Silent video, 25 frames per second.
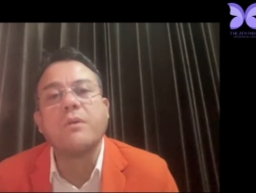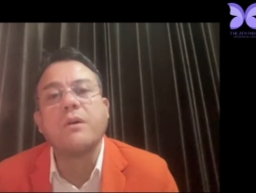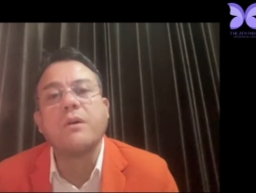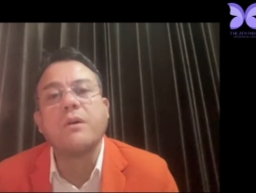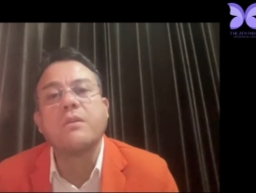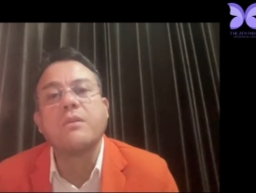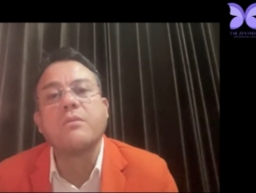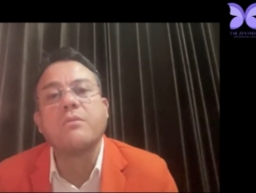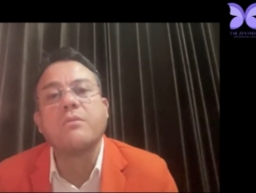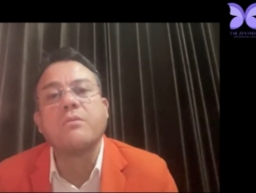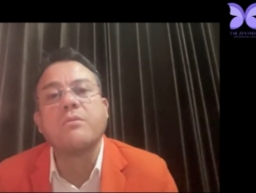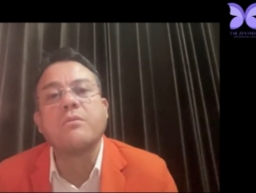
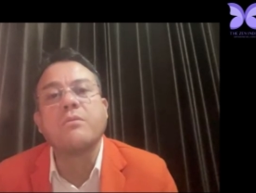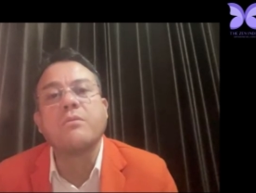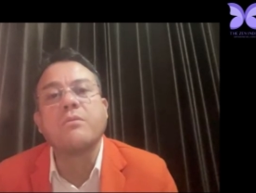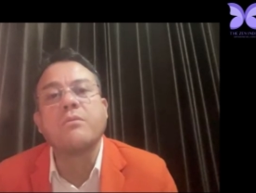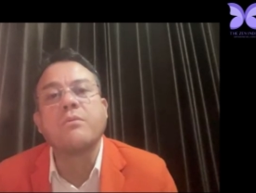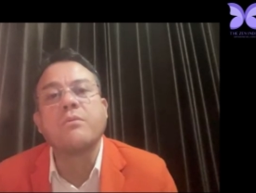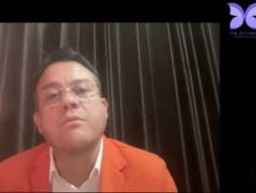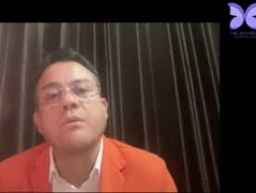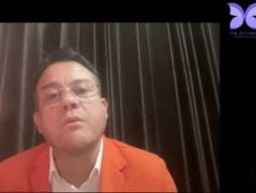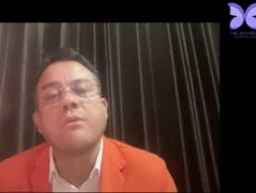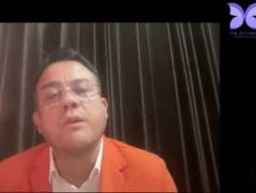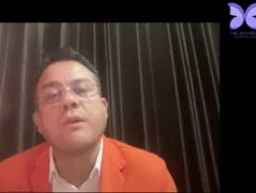But
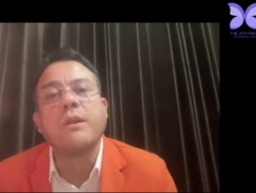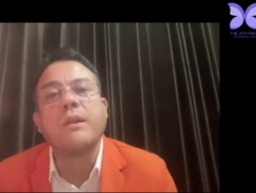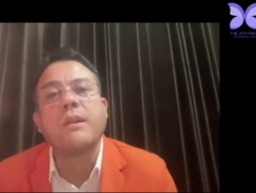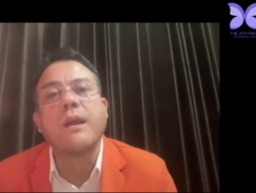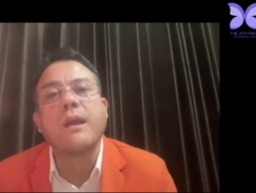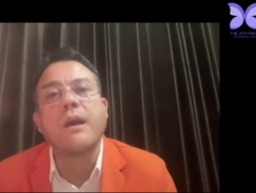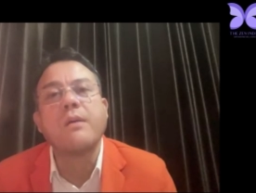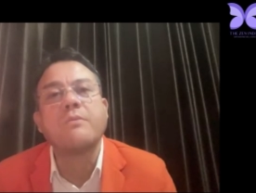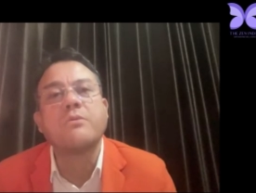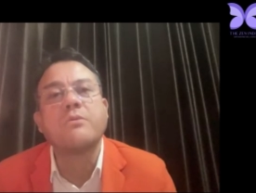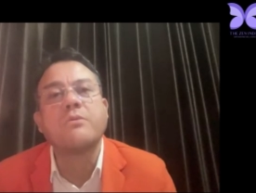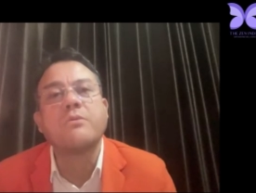
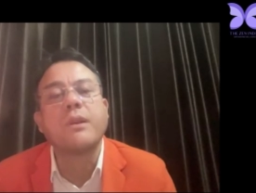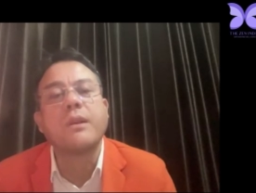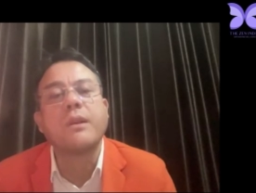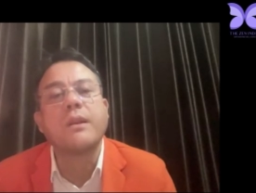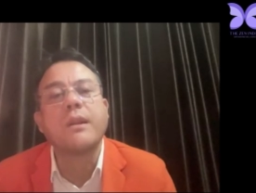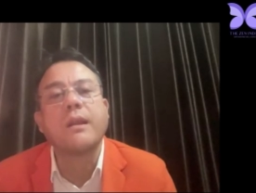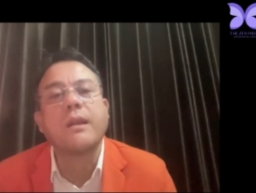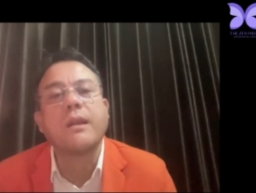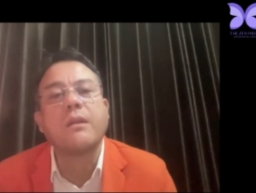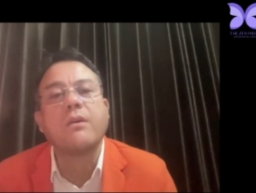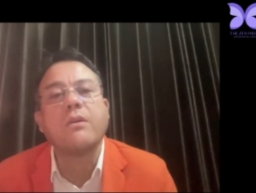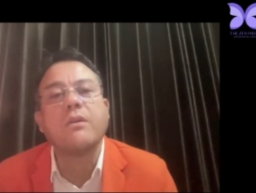with times,
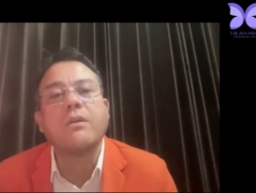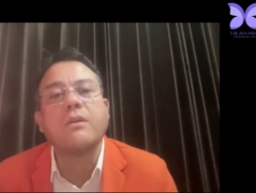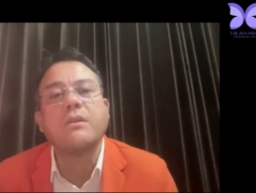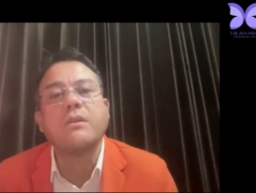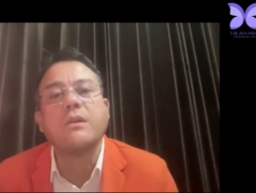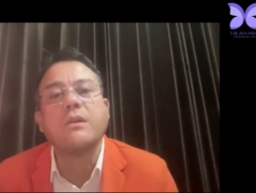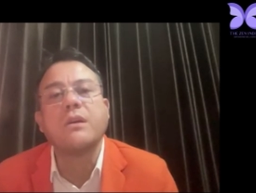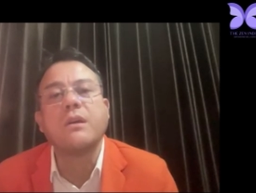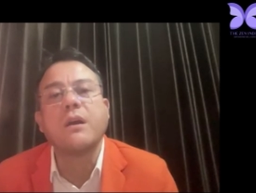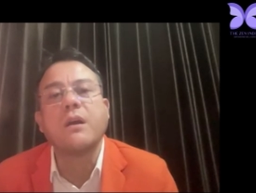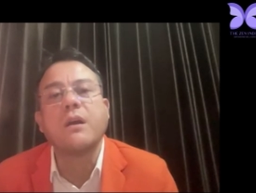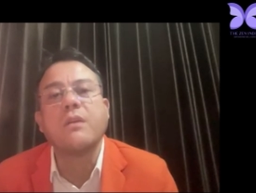with
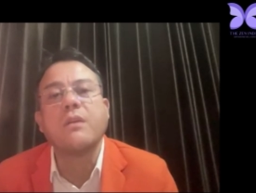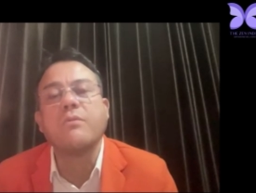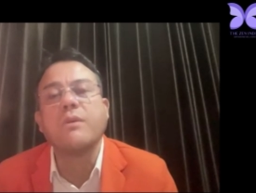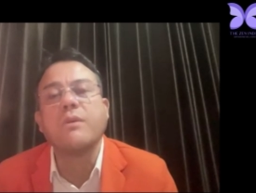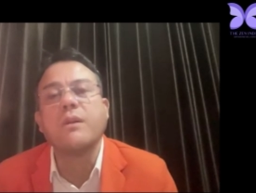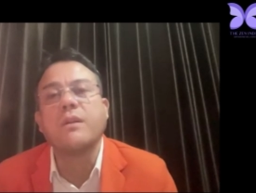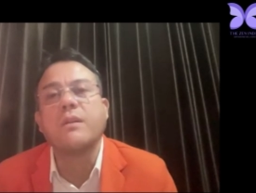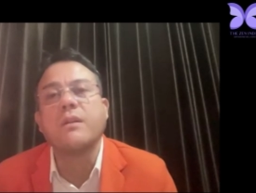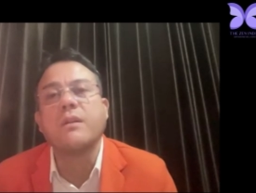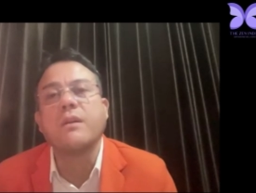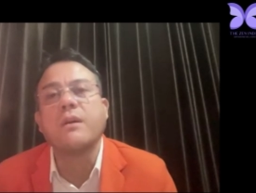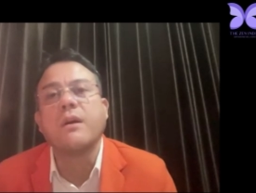technology,
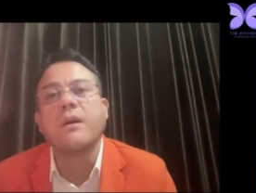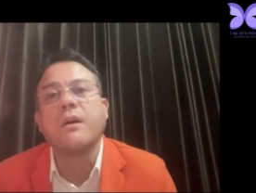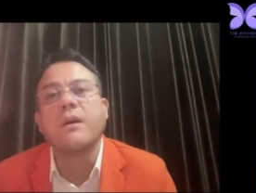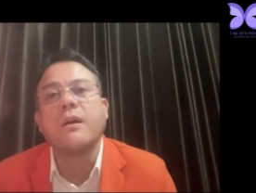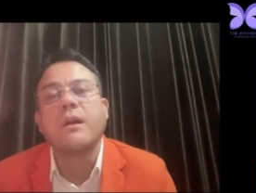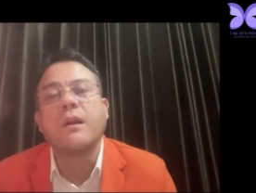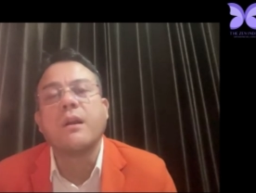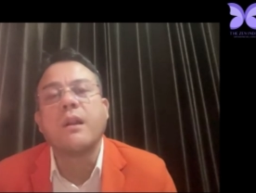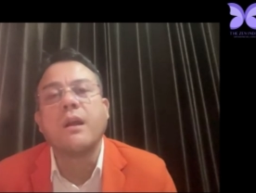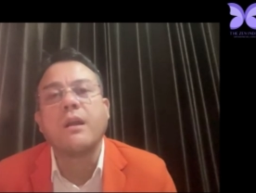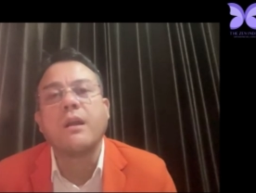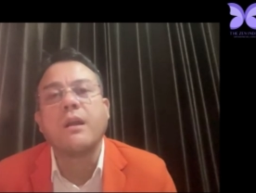and with
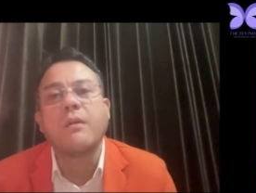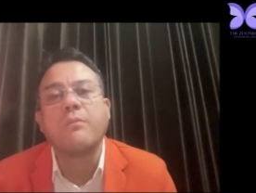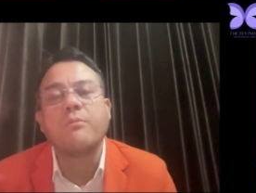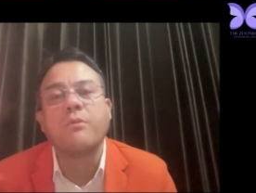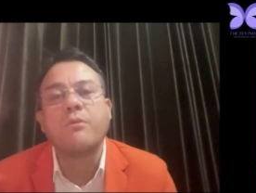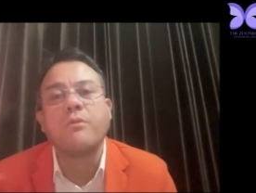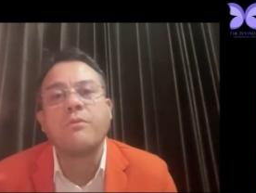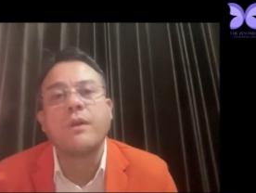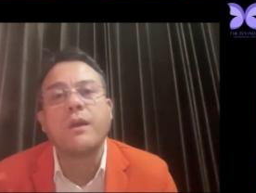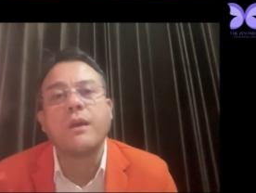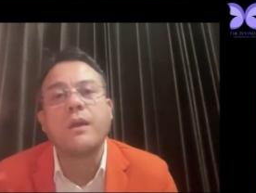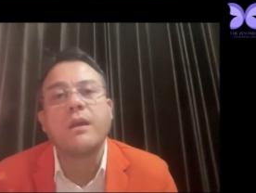like
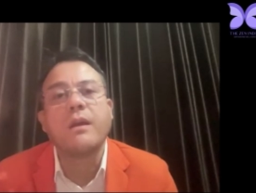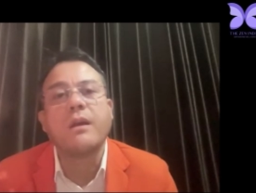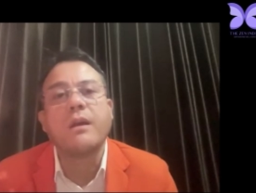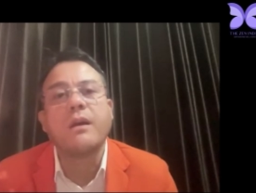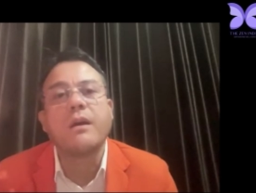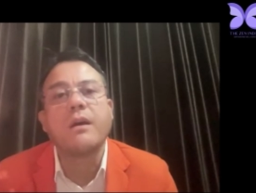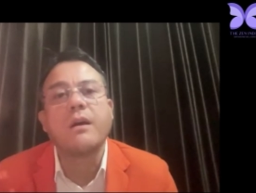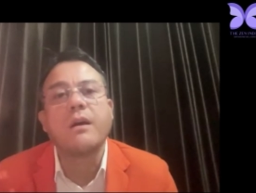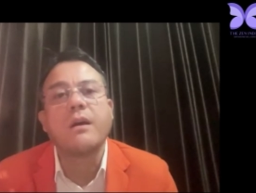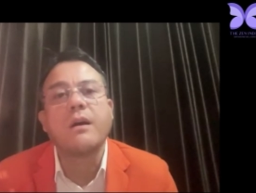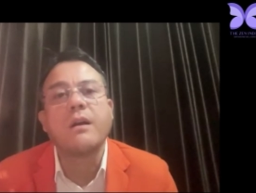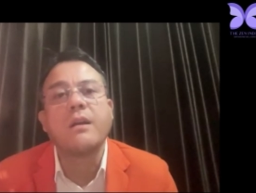
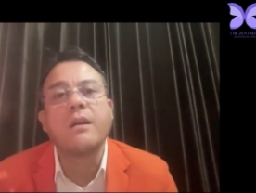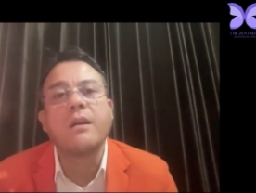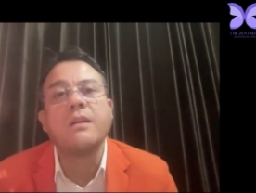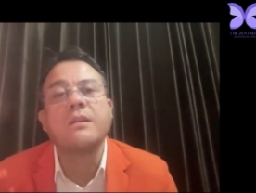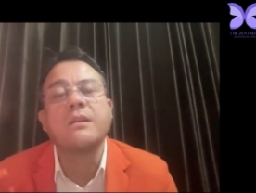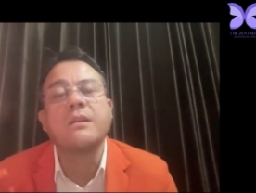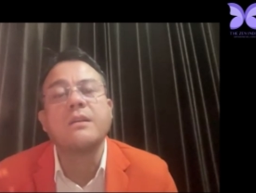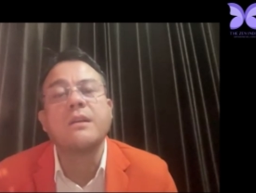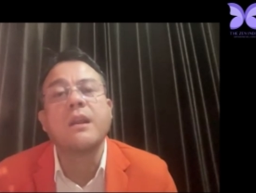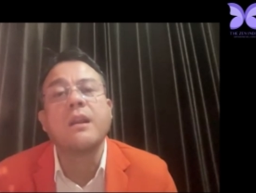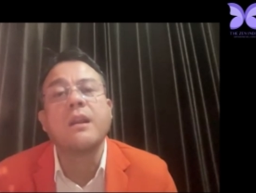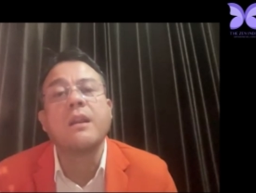improving
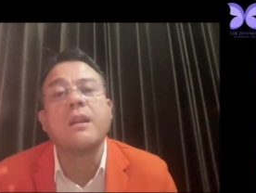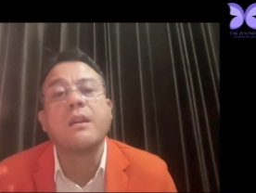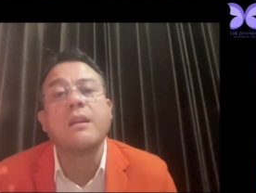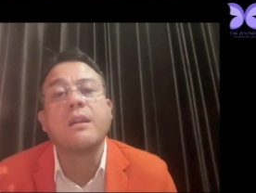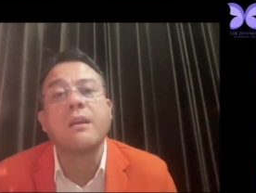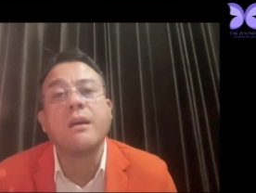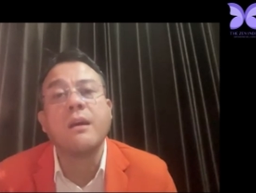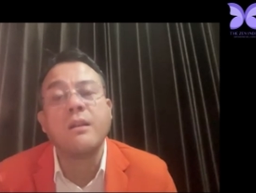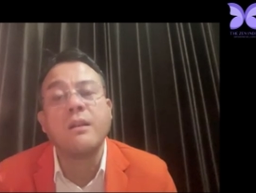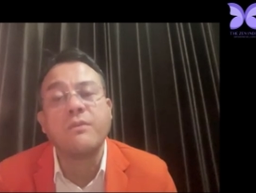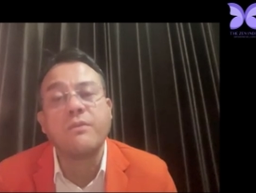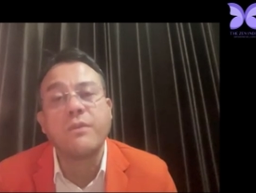digital
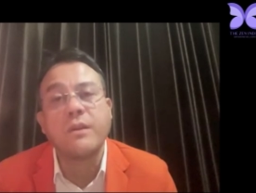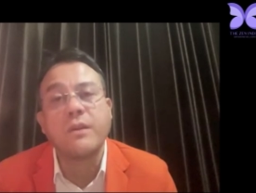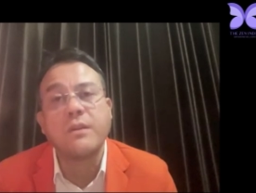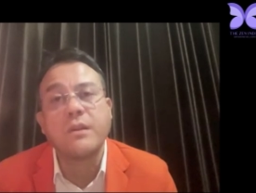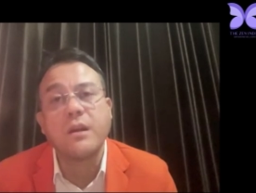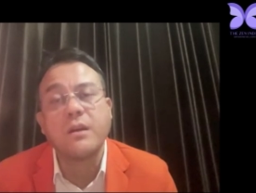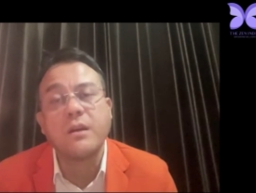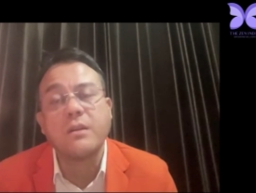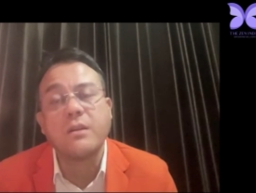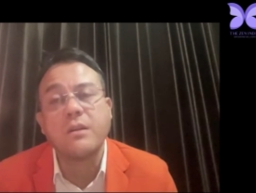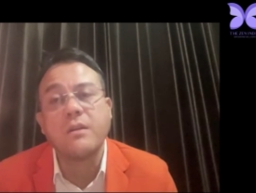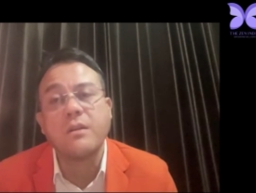
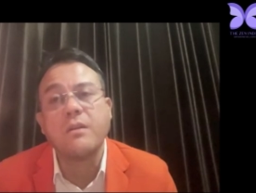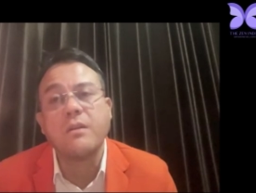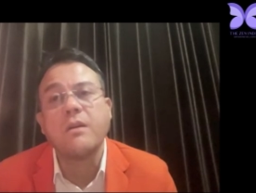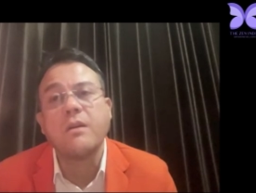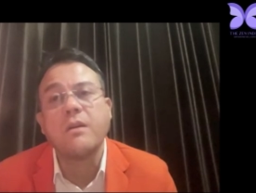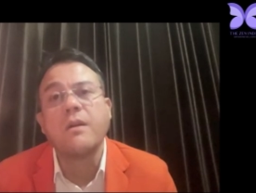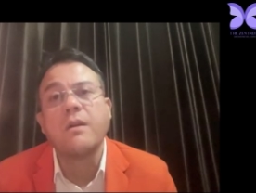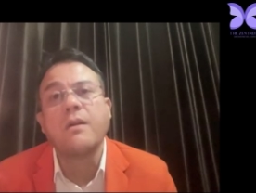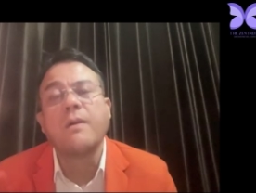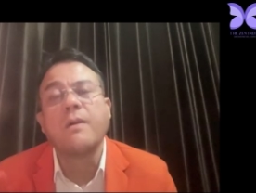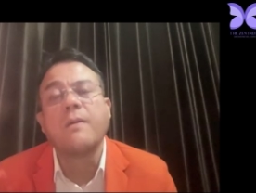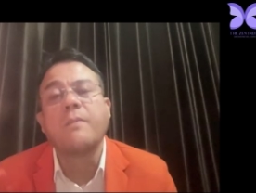infrastructure,
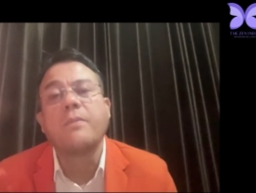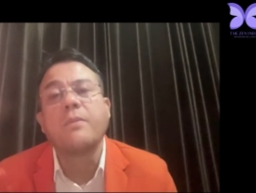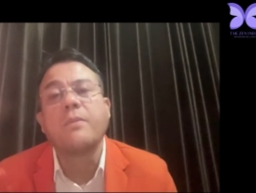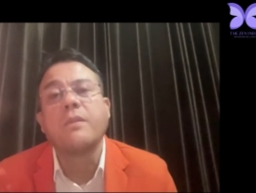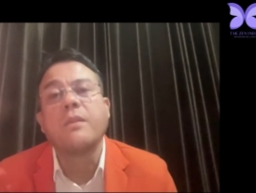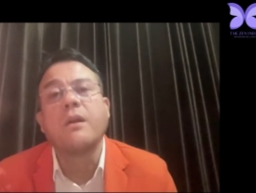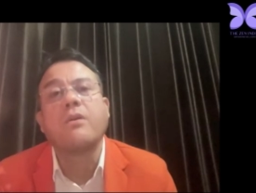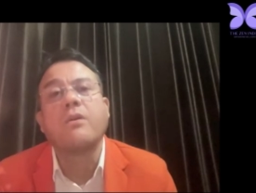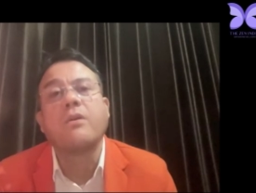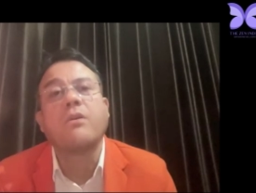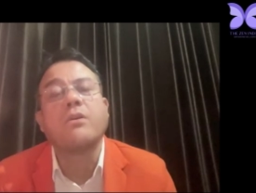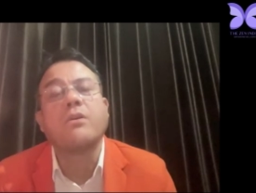
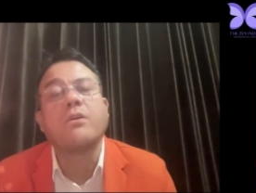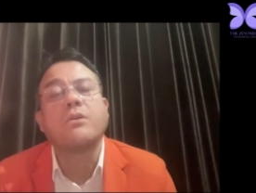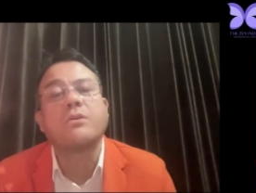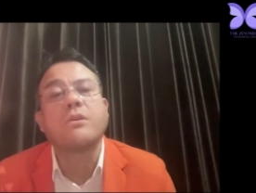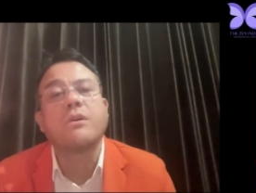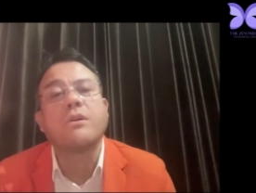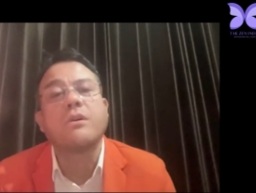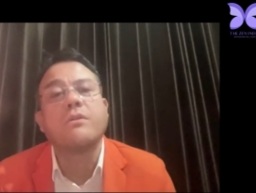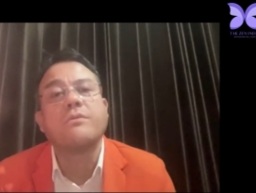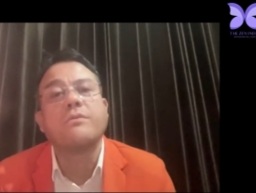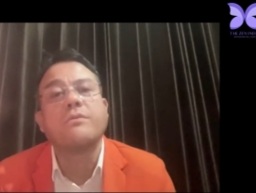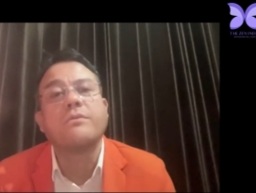the
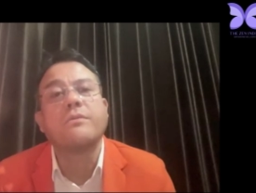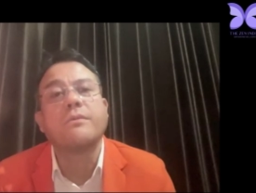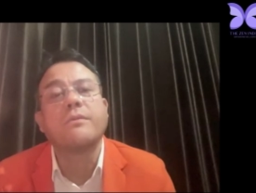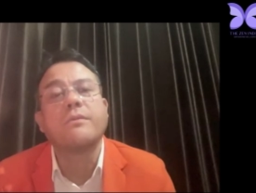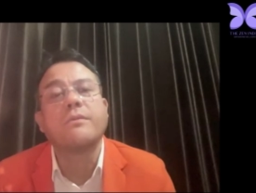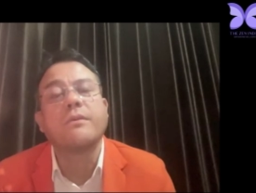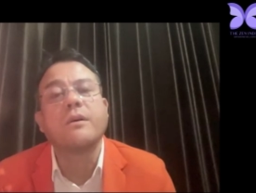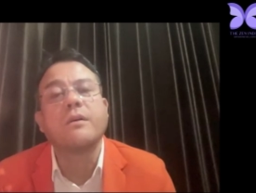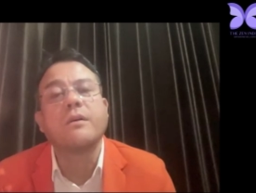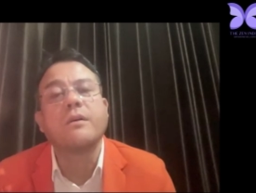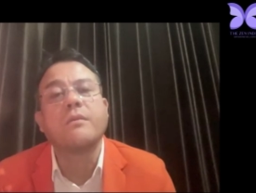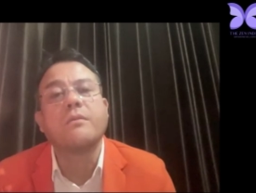cost of